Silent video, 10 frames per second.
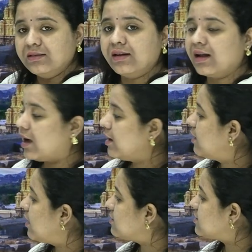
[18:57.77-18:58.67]
the
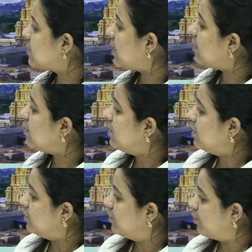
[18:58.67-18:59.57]
Nayaka style,
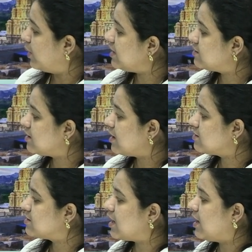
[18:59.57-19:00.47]
the Vesara
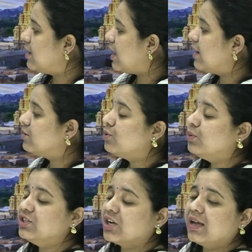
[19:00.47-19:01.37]
style and the
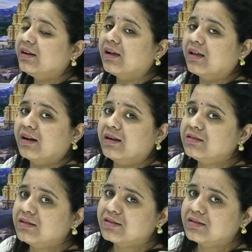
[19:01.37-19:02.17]
Vijayanagara